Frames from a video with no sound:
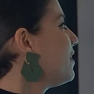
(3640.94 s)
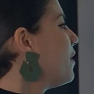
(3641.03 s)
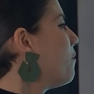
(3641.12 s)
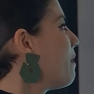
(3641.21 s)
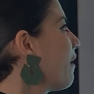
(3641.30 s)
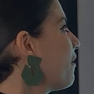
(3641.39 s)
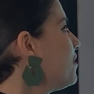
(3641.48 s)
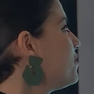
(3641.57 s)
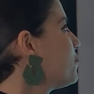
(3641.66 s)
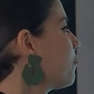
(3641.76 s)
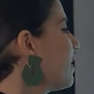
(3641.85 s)
you know,
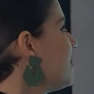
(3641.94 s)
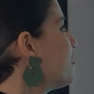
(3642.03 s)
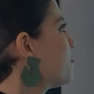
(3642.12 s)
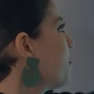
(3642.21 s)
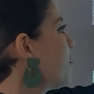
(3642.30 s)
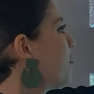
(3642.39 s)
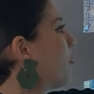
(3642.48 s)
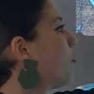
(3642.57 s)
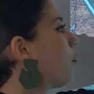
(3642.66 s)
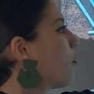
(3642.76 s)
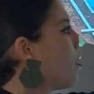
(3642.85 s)
barren trees with the
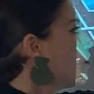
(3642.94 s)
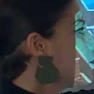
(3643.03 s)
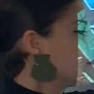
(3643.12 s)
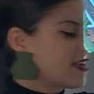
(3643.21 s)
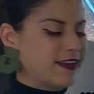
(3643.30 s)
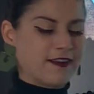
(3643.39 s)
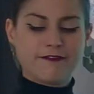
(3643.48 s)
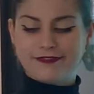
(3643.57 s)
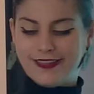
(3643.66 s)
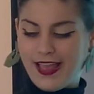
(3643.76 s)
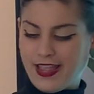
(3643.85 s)
crows kind of
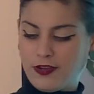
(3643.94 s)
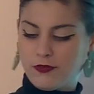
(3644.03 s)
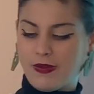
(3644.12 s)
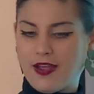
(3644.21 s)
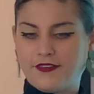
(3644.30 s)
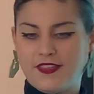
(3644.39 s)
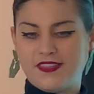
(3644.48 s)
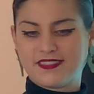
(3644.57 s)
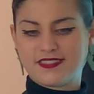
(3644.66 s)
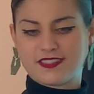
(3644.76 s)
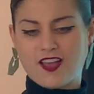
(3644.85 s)
flying around in the
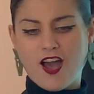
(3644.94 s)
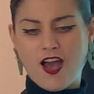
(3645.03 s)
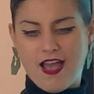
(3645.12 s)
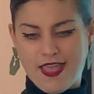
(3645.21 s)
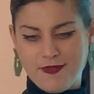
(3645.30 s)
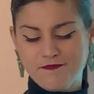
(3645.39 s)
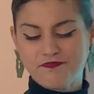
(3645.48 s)
sky.